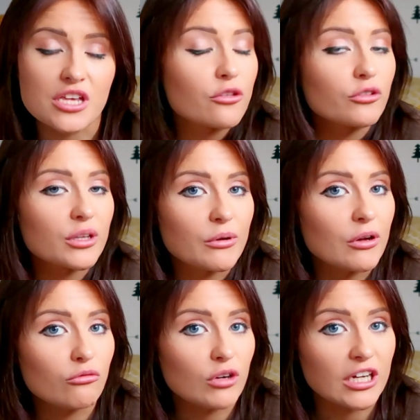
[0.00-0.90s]
I thought they were
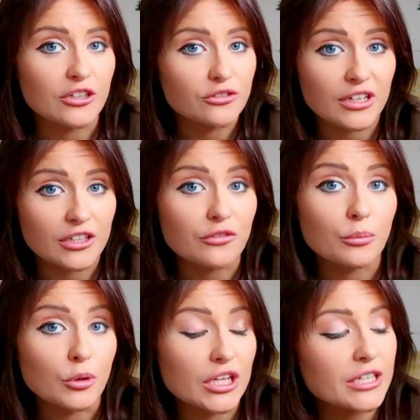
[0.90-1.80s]
a really good value for
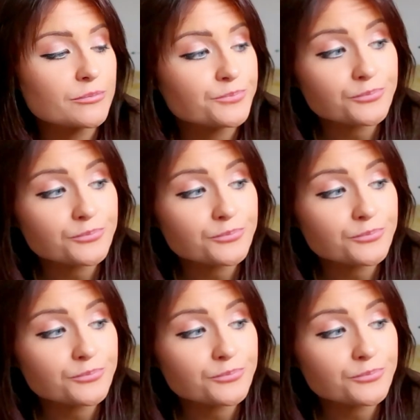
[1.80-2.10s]
money,